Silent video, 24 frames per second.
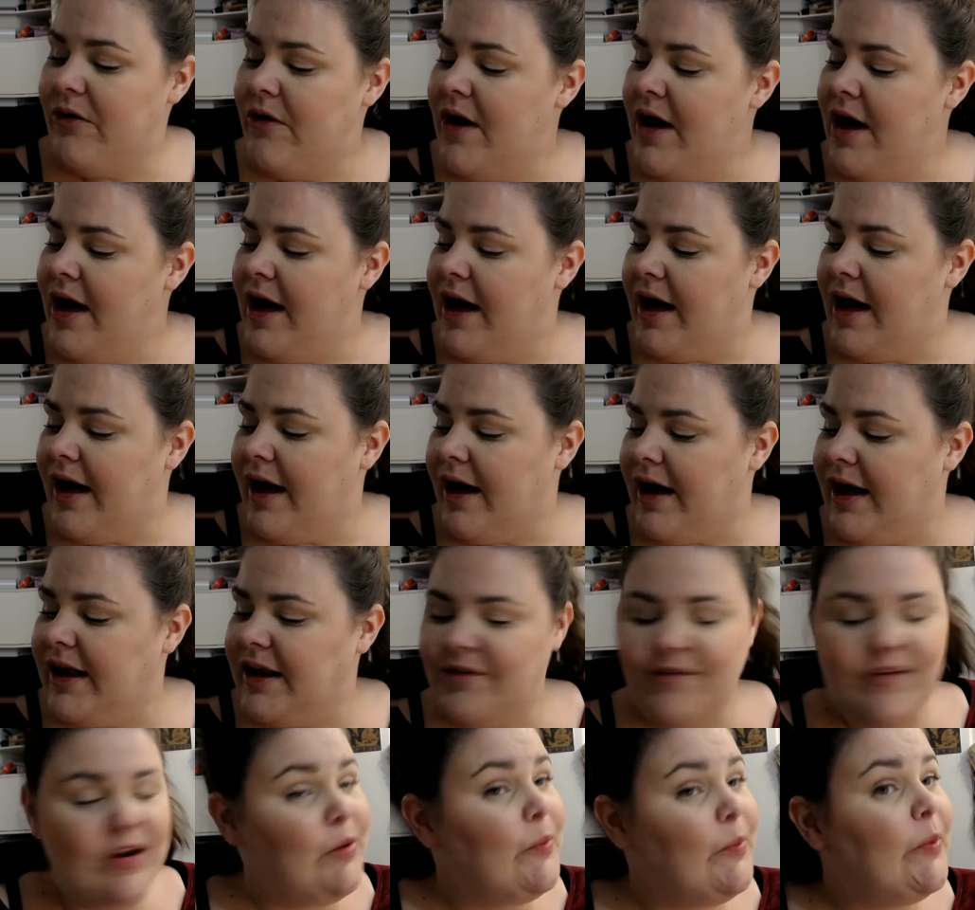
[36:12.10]
And if
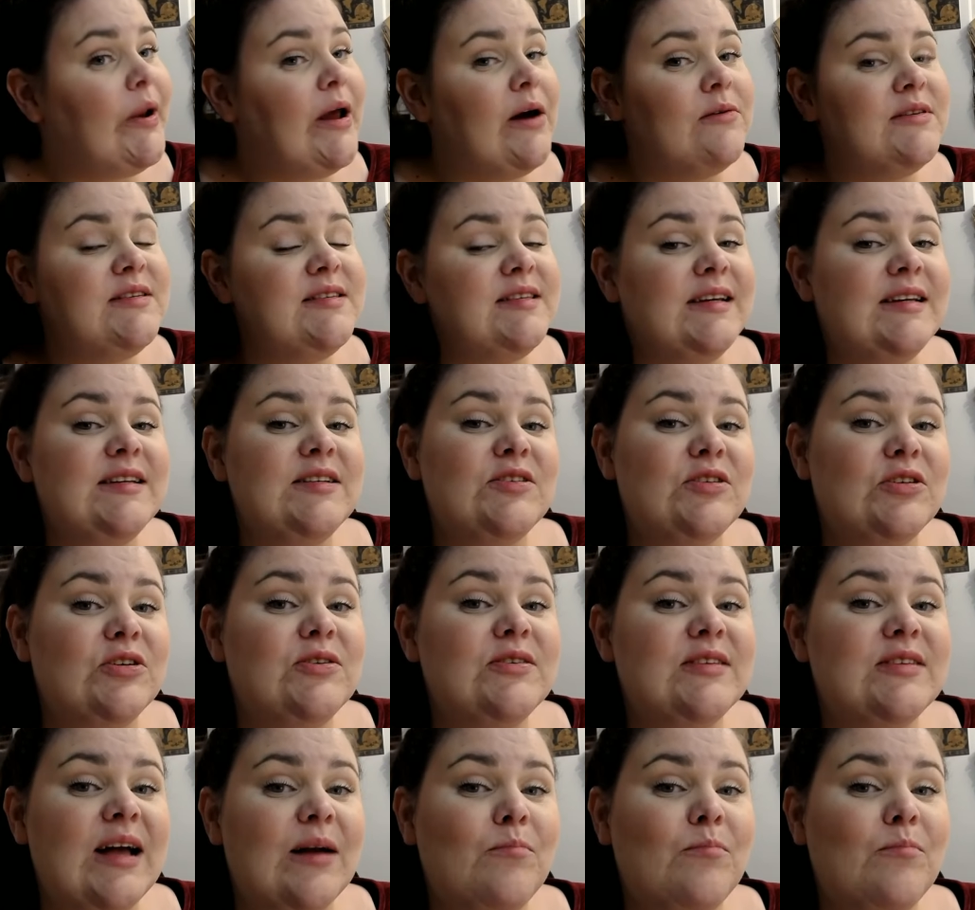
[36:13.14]
anybody else sees Suzanne,